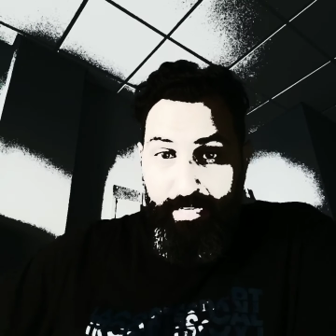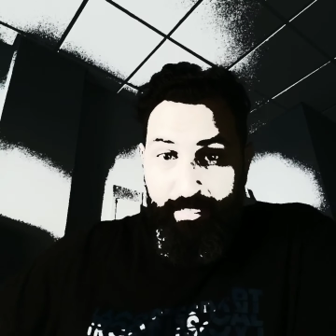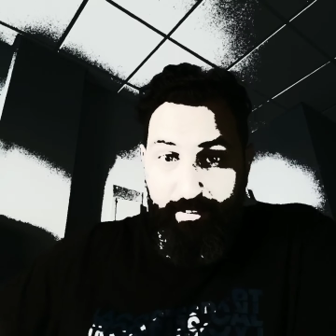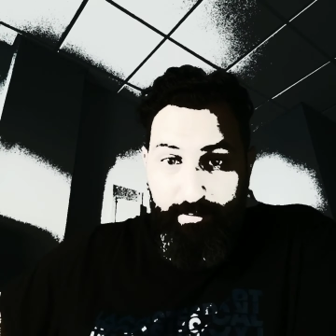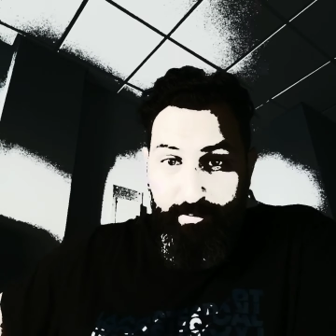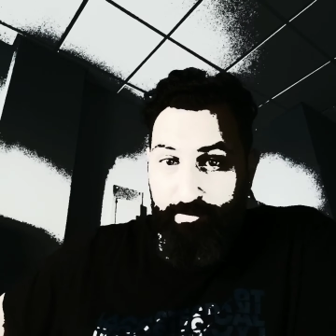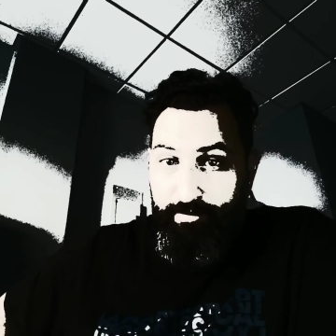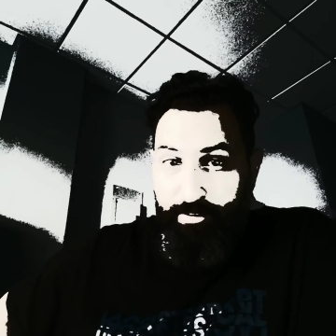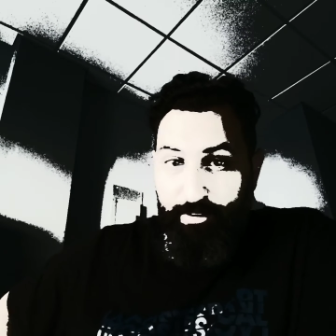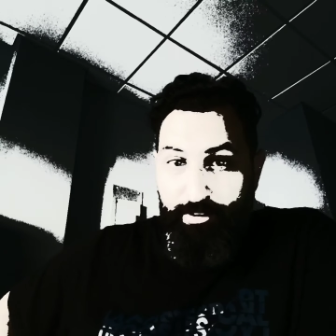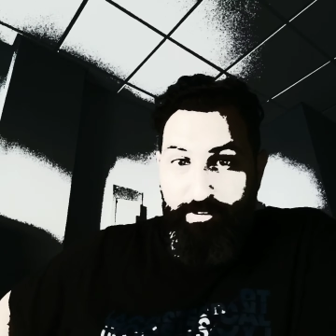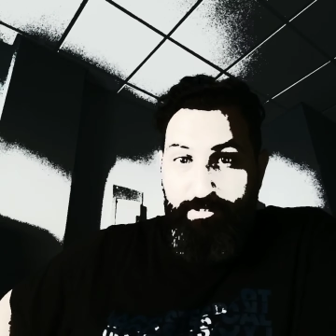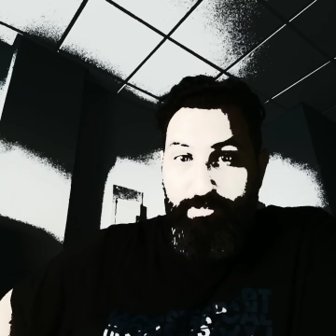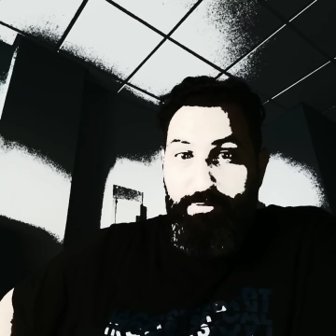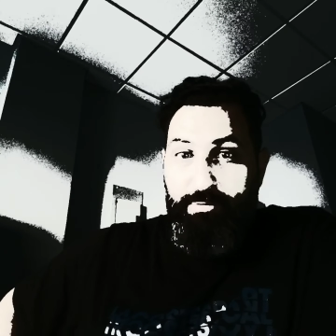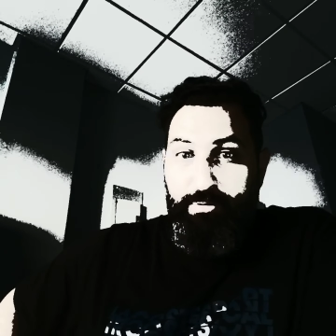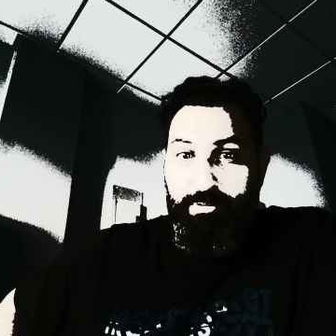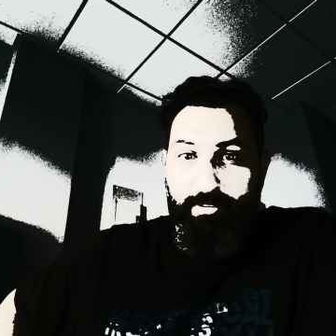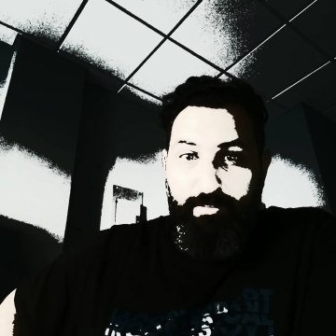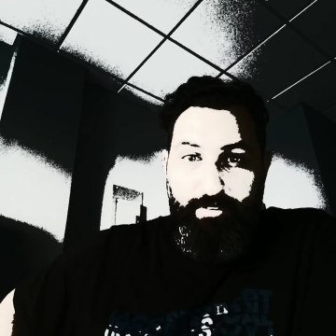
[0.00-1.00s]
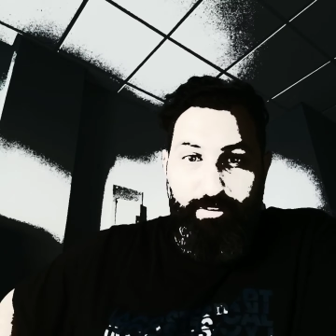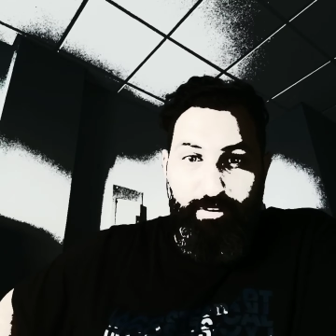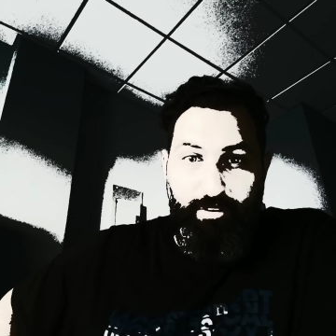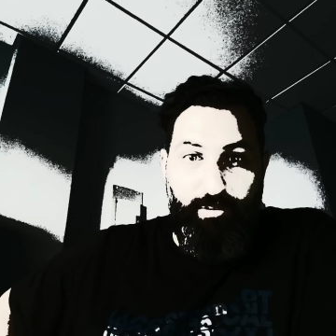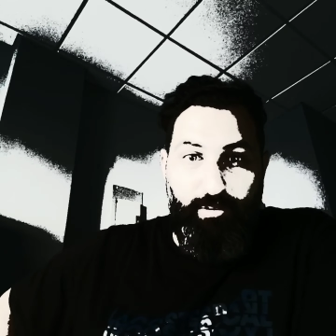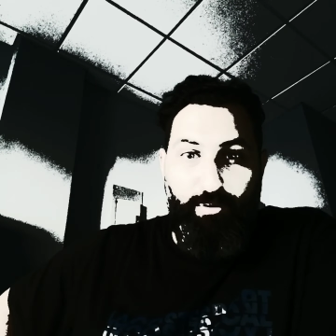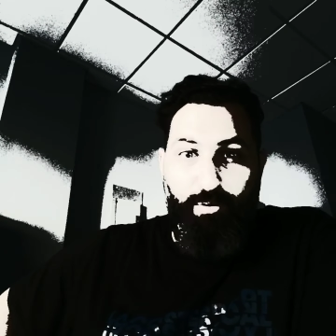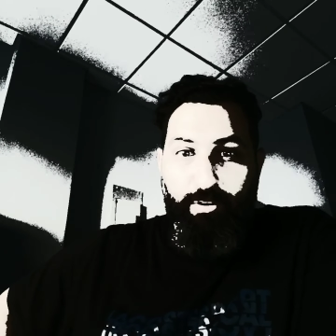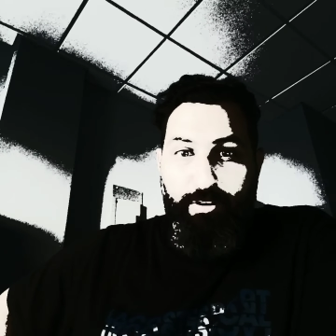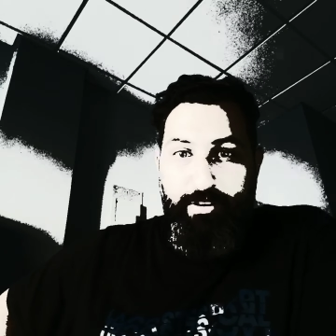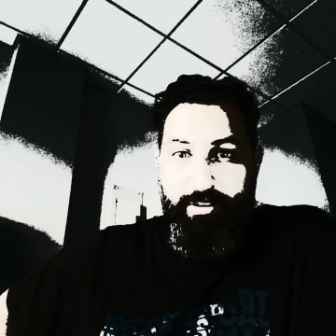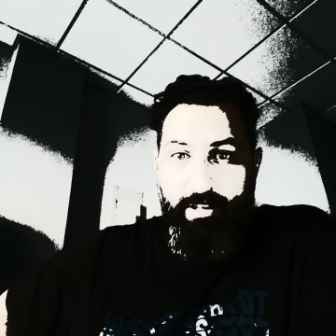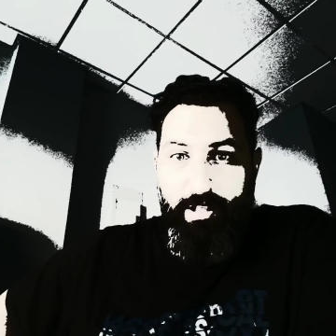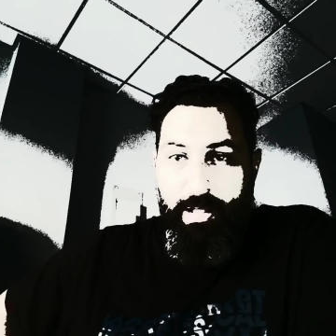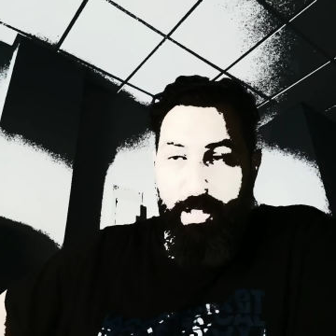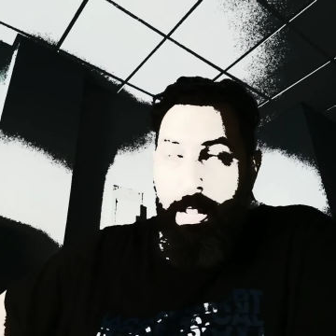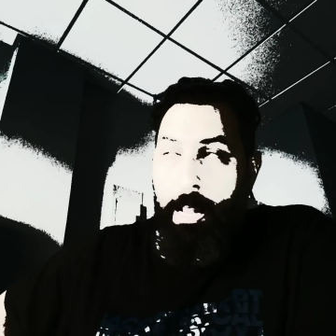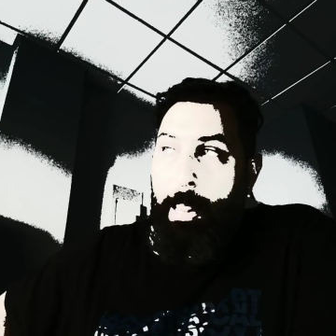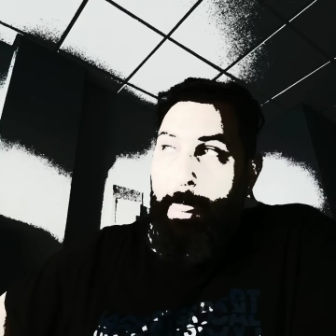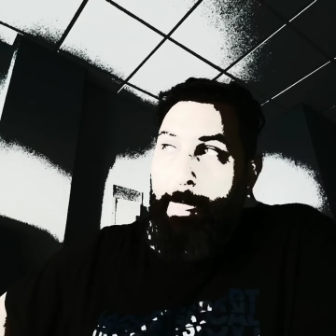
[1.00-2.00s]
If you're a duke, if you're a lord,
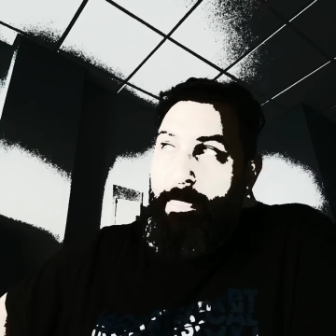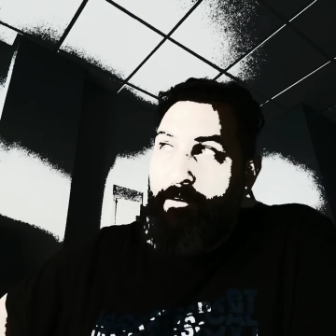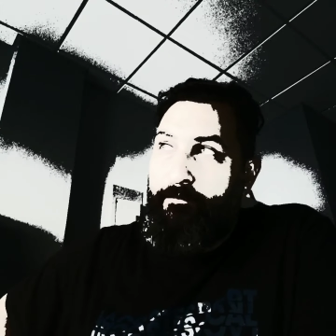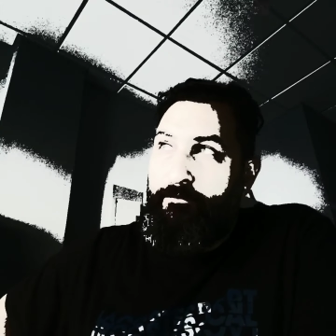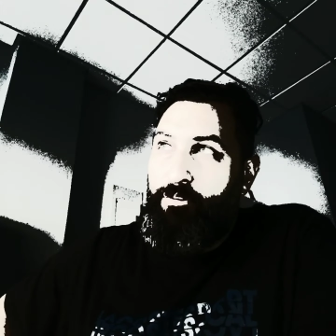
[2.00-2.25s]
if you